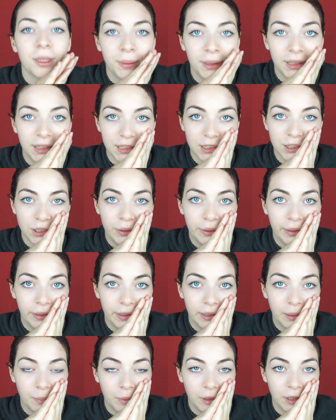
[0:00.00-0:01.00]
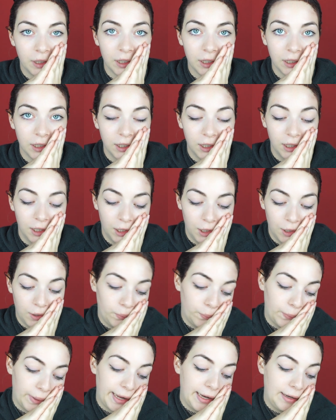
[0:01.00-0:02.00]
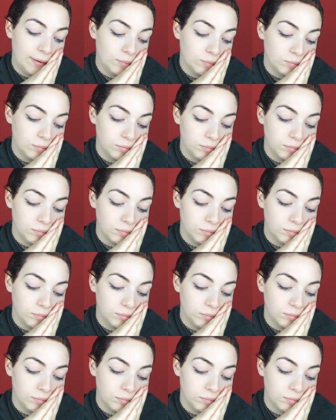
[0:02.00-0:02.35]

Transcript: gonna make this too long. I'm gonna wait,